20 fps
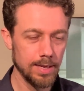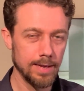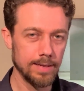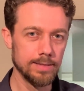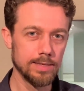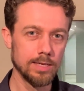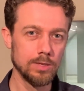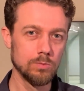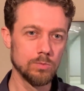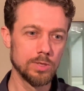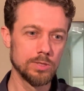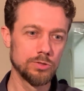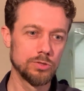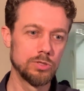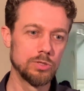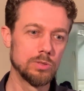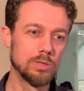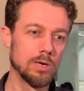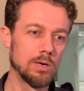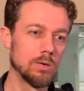And then once
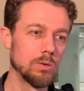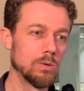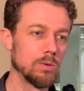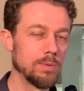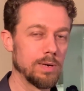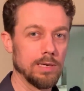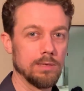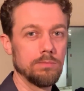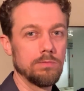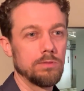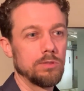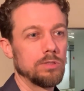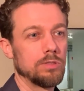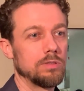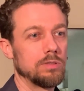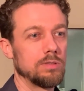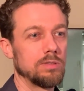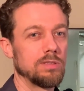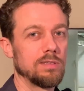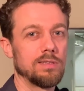you go around,
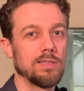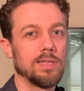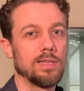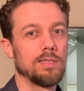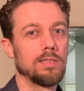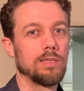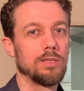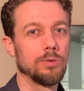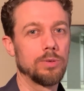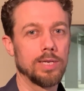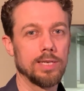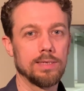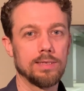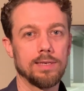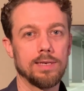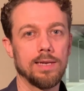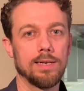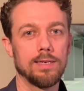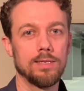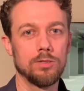then you can
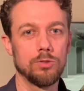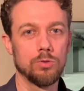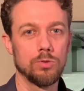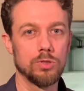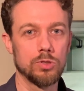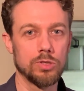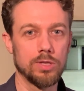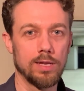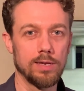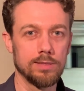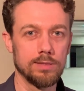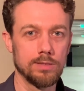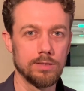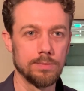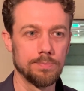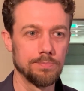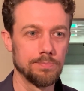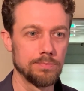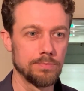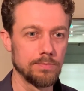get into the slide
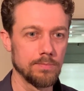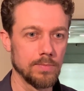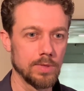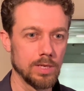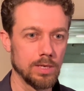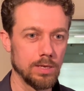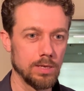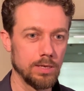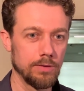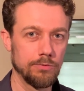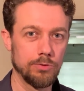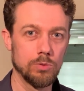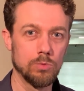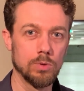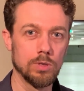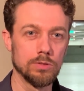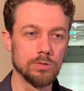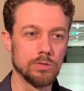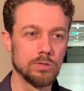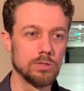if you
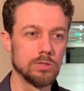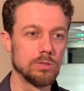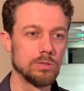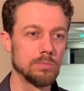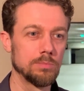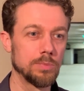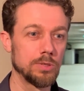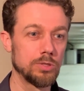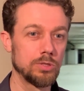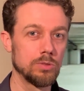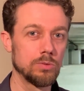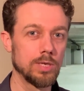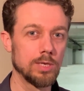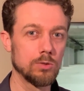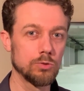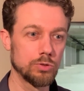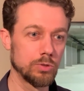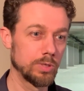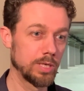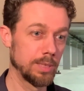want. But you can
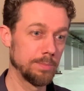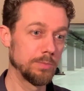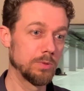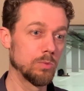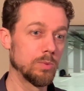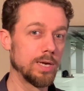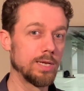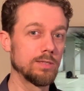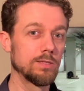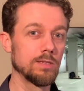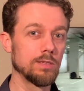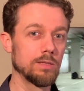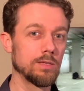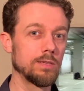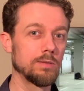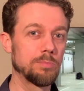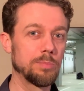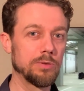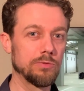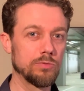also keep the weight on
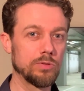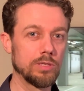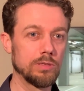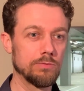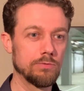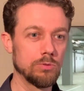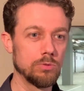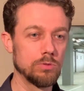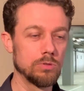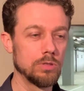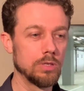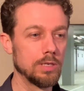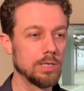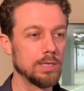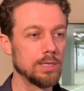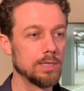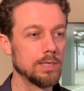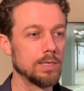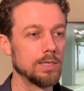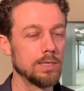that pivoting foot.
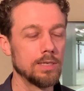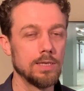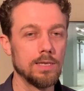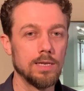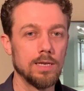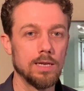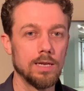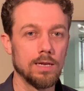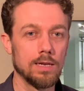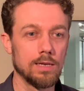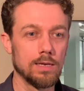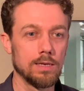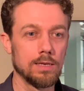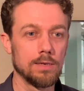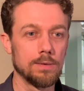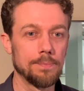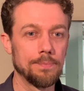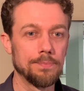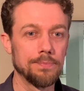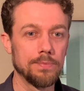
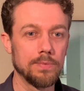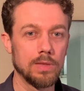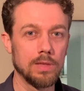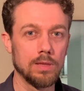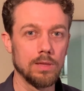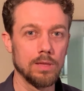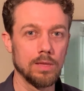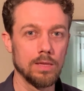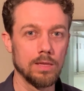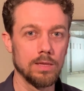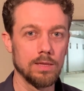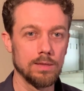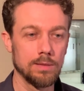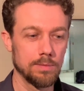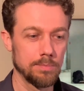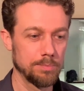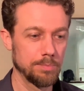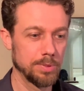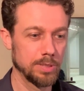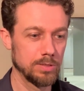
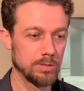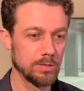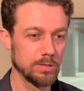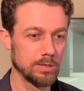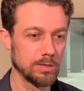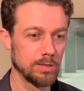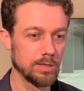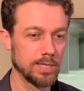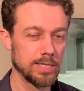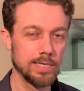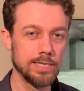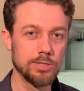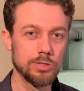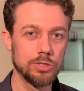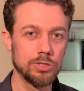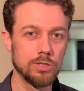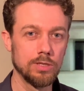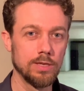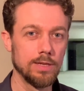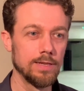But at
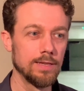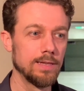least